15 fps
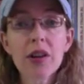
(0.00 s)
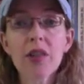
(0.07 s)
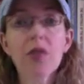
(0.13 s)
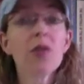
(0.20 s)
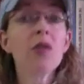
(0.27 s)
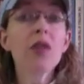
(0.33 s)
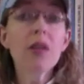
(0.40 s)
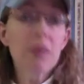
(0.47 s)

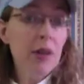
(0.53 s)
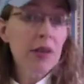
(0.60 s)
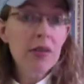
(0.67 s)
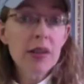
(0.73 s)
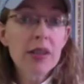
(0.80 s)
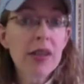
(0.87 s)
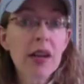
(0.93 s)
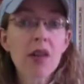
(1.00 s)
or whether
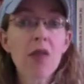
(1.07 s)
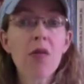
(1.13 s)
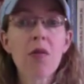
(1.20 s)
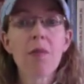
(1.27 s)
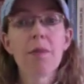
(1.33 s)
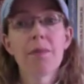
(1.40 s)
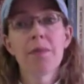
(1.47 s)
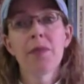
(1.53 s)
it's at home,
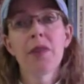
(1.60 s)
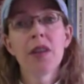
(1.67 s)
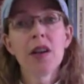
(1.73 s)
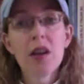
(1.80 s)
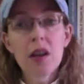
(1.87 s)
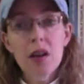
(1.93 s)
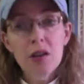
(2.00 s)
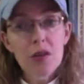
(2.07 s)

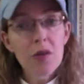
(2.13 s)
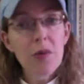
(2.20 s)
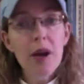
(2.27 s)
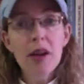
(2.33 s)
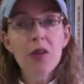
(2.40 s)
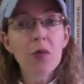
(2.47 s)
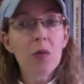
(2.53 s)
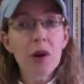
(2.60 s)
no matter
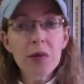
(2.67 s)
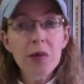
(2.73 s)
what we